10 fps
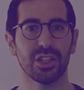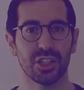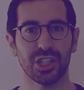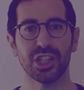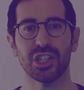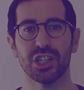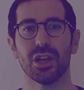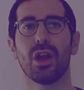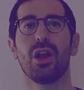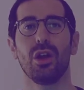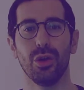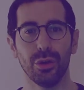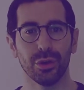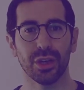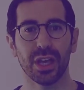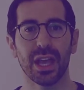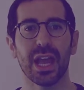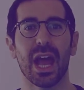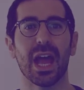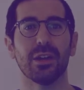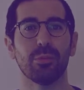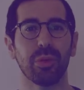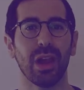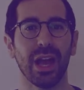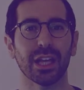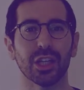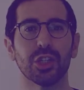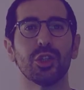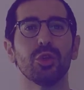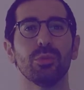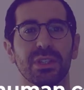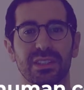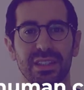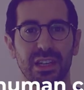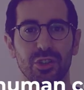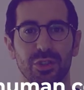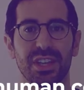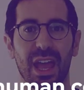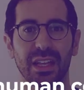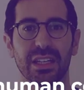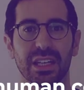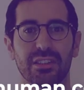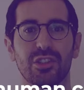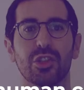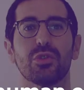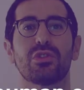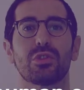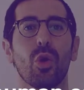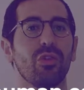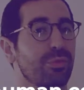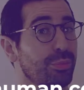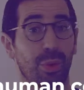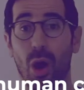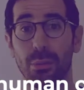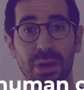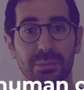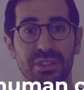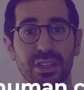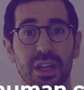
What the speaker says: teach, learn, and apply human-centered techniques to solve problems